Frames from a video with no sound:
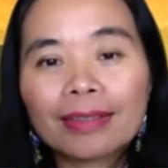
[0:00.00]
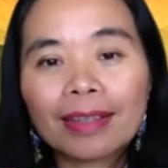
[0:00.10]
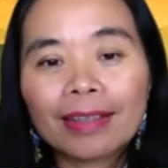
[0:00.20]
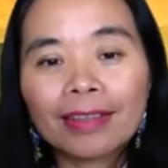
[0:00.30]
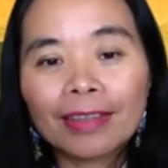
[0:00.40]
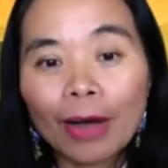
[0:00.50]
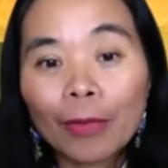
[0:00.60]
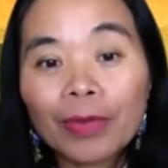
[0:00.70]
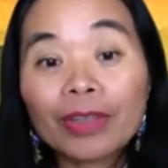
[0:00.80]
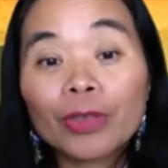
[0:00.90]
you
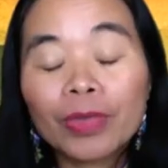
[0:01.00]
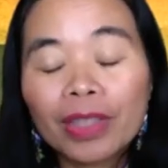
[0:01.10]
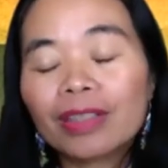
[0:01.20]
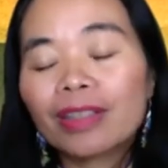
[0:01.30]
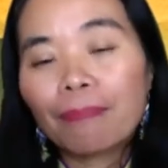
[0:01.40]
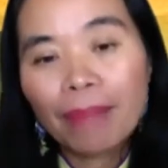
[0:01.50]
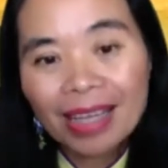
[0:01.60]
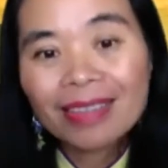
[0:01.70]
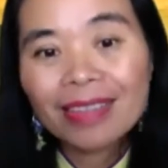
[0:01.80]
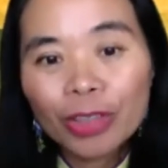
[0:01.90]
did the best
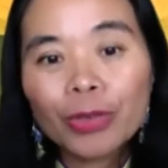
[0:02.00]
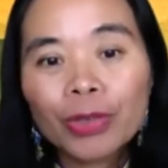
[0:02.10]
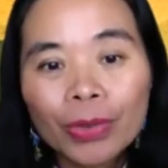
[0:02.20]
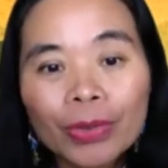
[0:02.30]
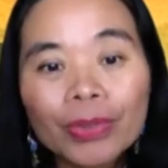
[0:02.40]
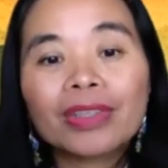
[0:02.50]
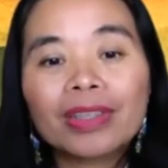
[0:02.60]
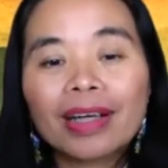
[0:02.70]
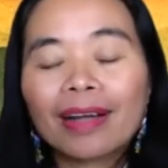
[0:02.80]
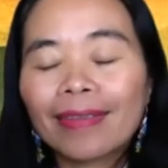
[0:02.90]
that you could,
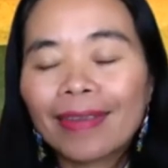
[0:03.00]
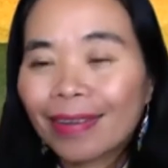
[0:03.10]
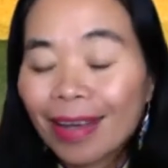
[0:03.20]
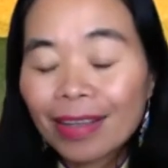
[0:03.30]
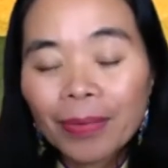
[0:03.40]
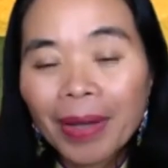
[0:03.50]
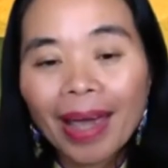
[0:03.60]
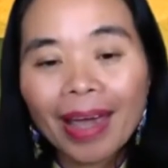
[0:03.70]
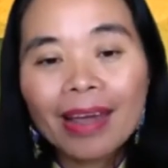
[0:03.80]
then that's okay.